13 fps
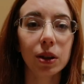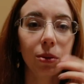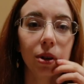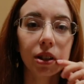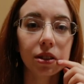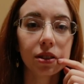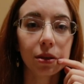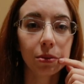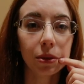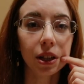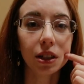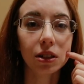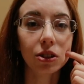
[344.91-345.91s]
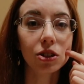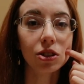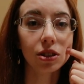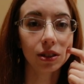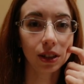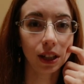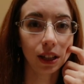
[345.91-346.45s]
want something
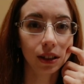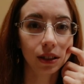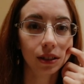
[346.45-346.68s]
urgently.